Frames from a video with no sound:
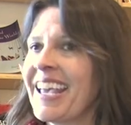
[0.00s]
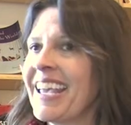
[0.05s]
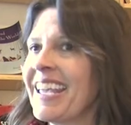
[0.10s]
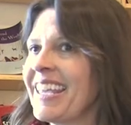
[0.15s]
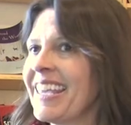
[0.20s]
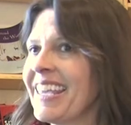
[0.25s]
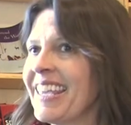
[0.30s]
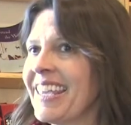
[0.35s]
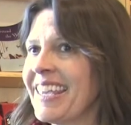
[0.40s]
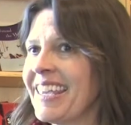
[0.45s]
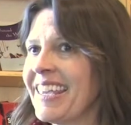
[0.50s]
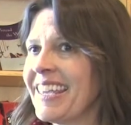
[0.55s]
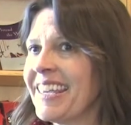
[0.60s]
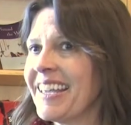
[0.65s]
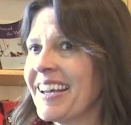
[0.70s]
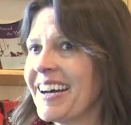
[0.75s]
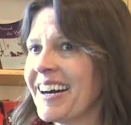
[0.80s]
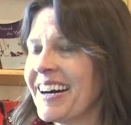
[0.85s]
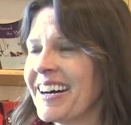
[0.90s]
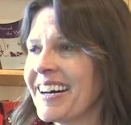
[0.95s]
He,
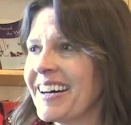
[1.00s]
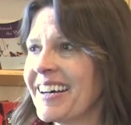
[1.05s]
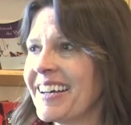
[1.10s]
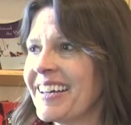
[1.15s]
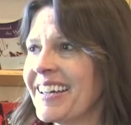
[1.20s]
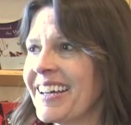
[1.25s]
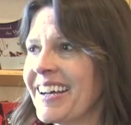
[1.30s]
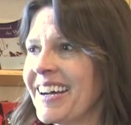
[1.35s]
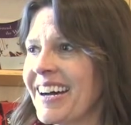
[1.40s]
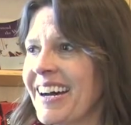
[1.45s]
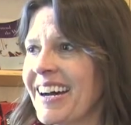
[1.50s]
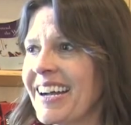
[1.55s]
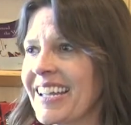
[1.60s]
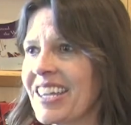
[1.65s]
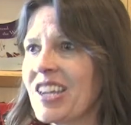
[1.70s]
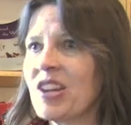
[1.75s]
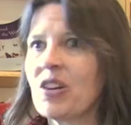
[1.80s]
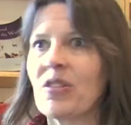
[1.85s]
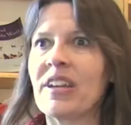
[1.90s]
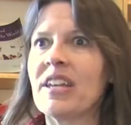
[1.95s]

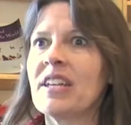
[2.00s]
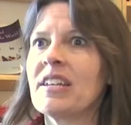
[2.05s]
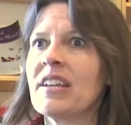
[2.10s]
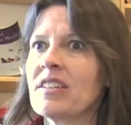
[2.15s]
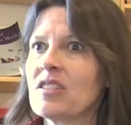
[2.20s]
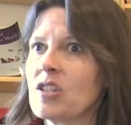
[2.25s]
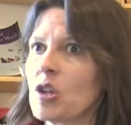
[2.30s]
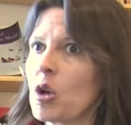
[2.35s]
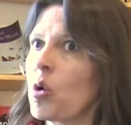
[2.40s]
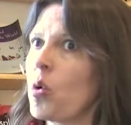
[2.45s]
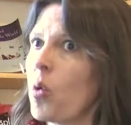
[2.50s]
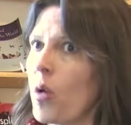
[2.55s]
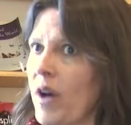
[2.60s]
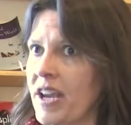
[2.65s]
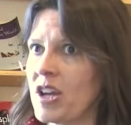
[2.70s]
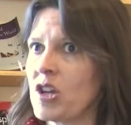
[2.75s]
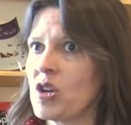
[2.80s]
you know, he doesn't quite